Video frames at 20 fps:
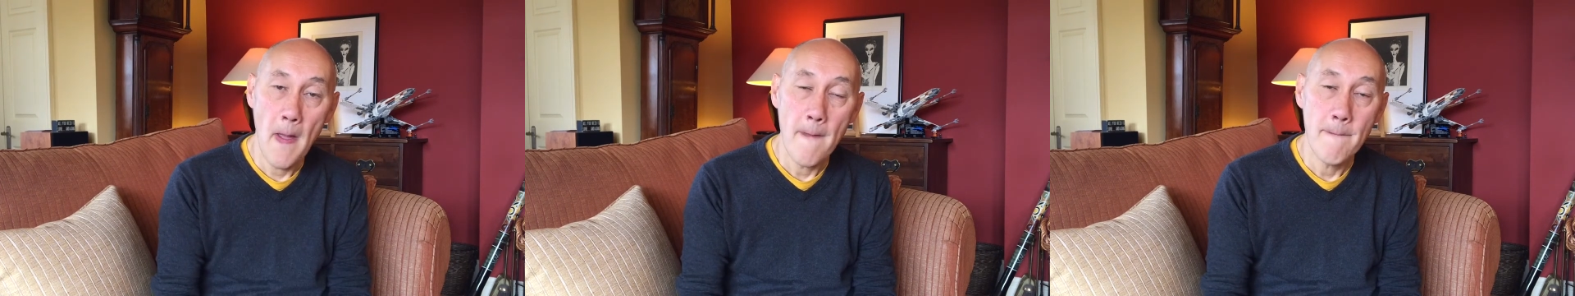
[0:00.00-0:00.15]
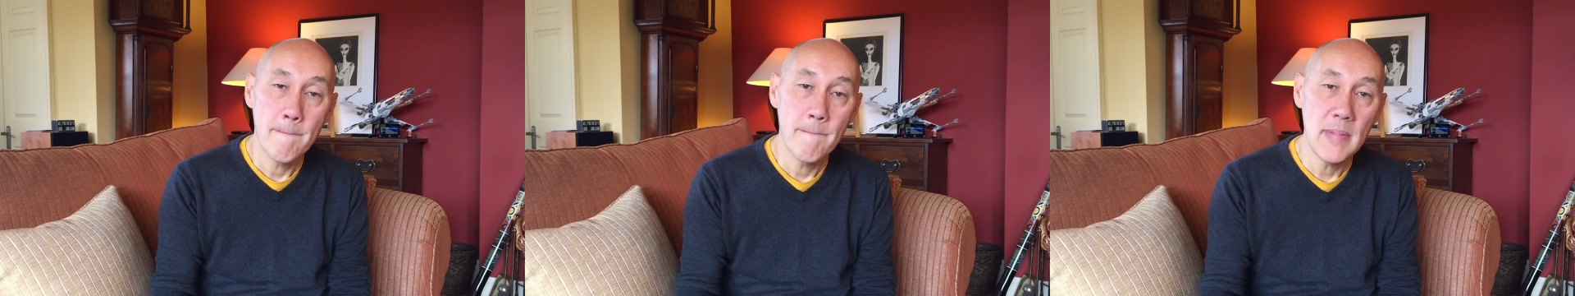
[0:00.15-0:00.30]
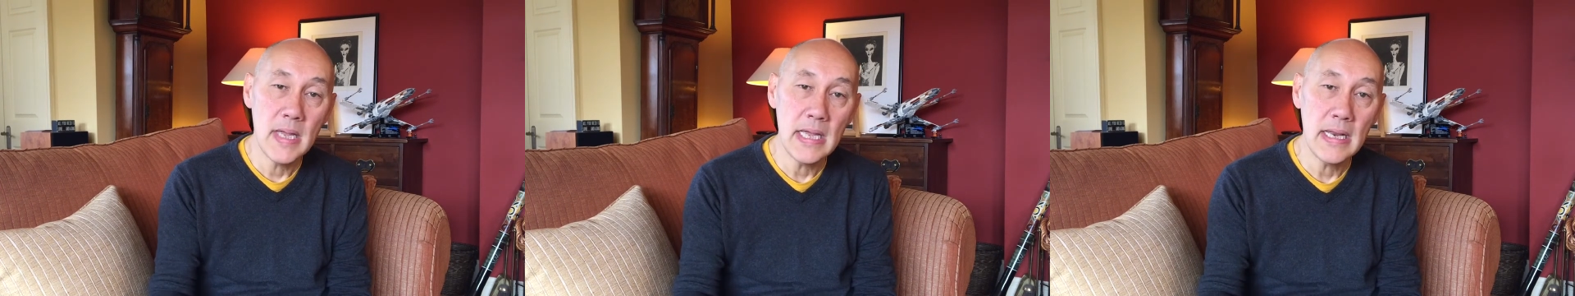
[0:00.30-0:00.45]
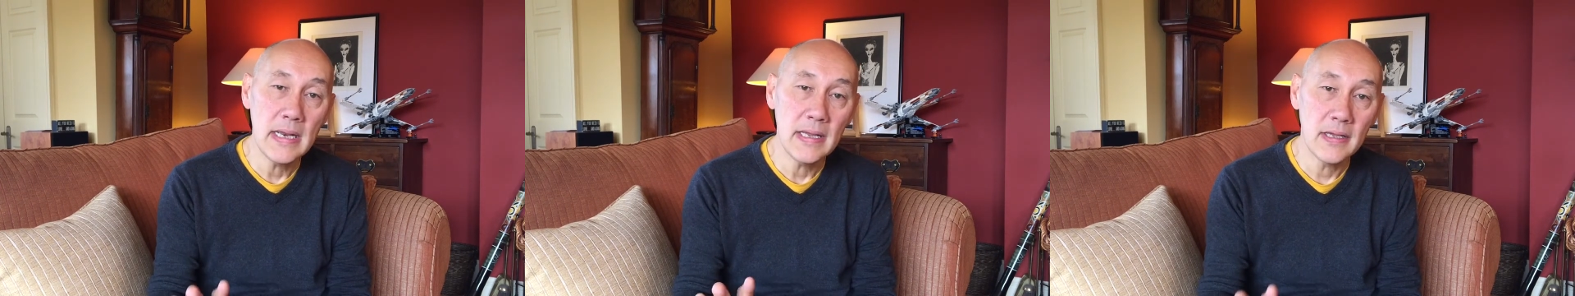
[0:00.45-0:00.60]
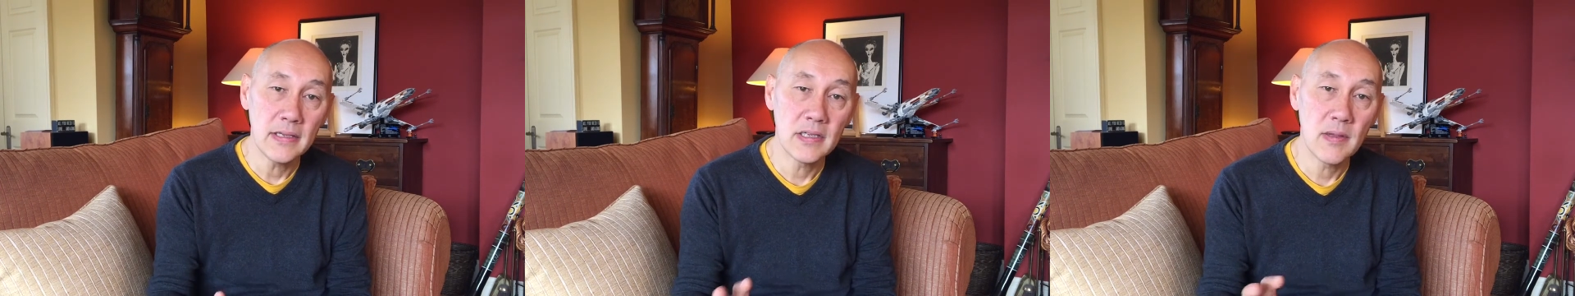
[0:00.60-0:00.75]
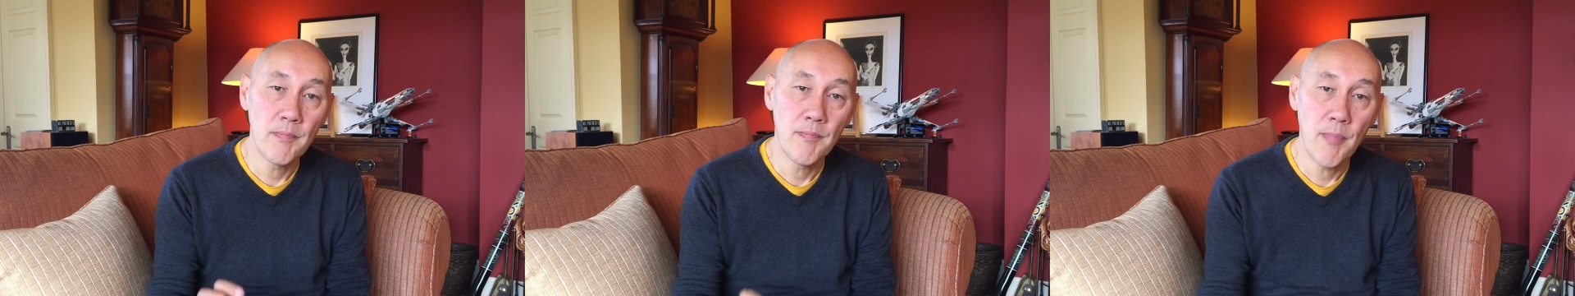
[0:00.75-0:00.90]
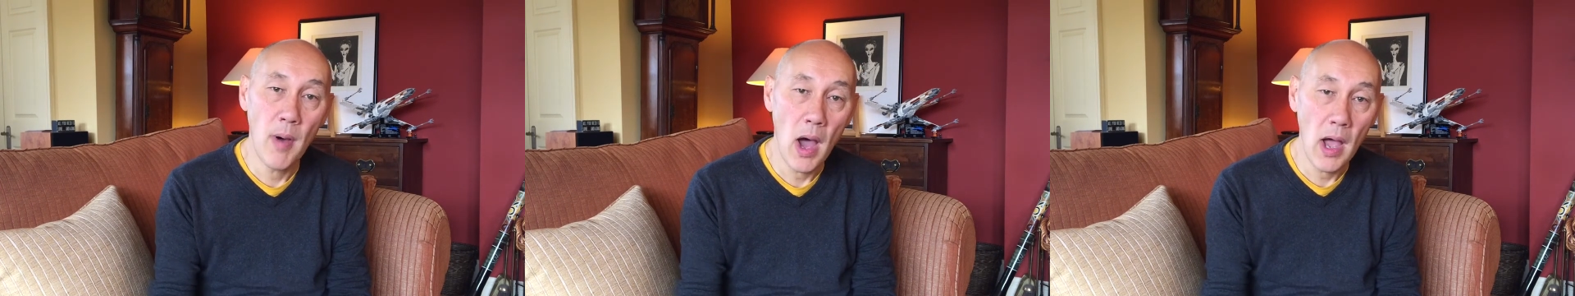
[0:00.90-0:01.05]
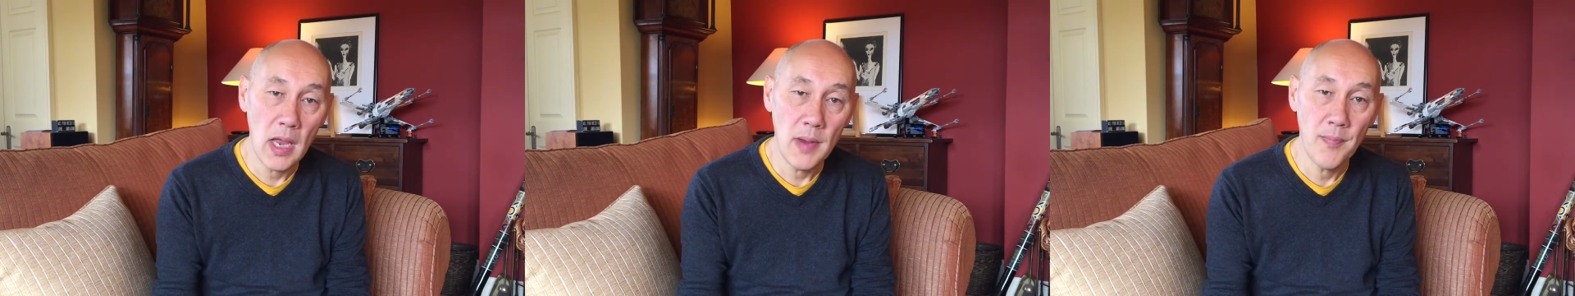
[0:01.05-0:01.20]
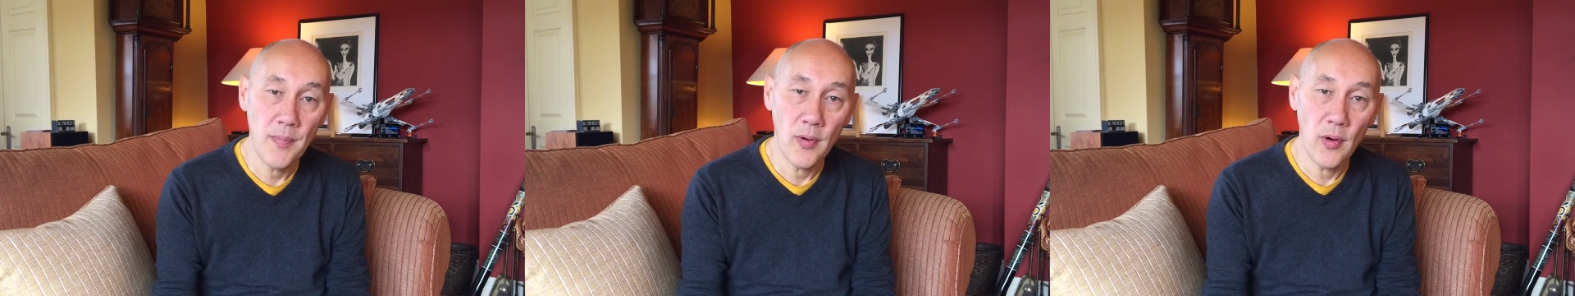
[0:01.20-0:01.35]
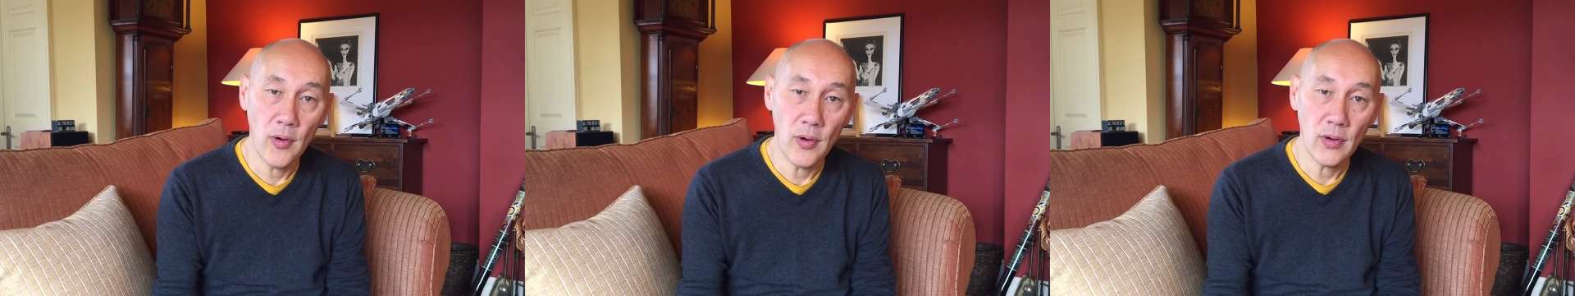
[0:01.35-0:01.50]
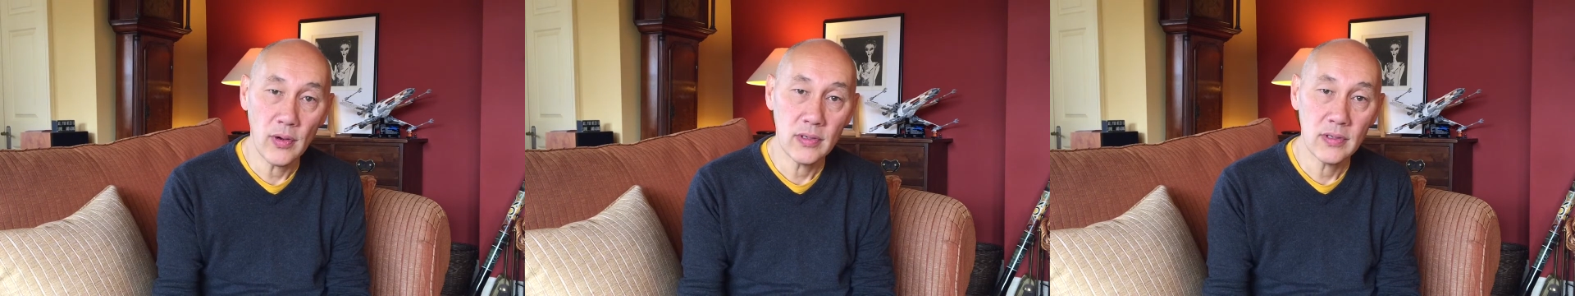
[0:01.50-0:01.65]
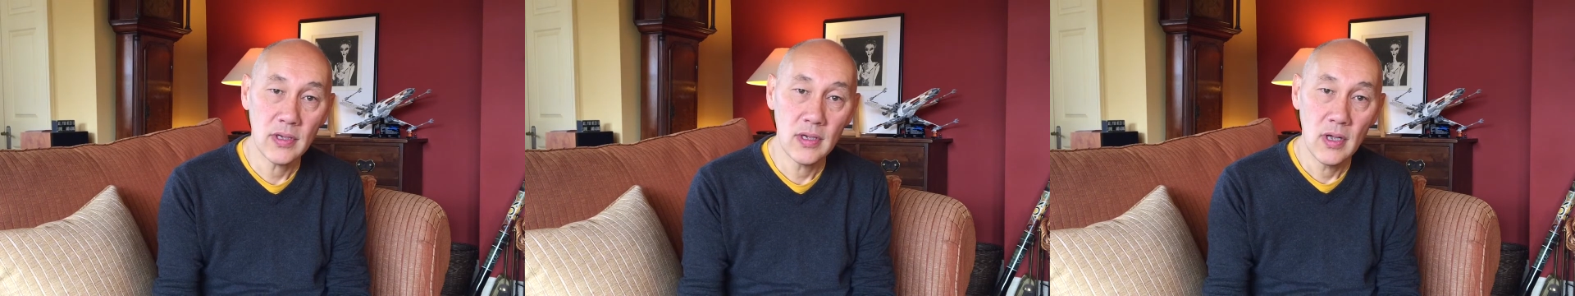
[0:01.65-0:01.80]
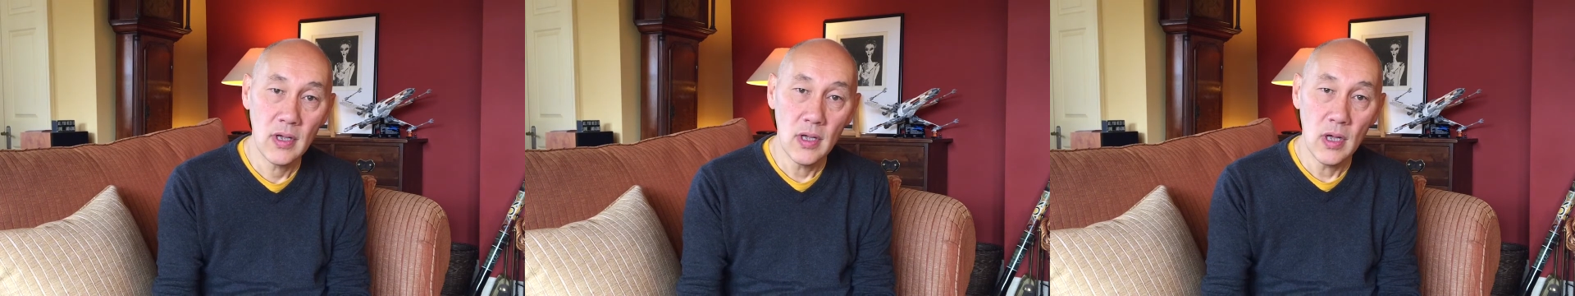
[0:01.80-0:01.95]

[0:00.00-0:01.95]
merely as a byproduct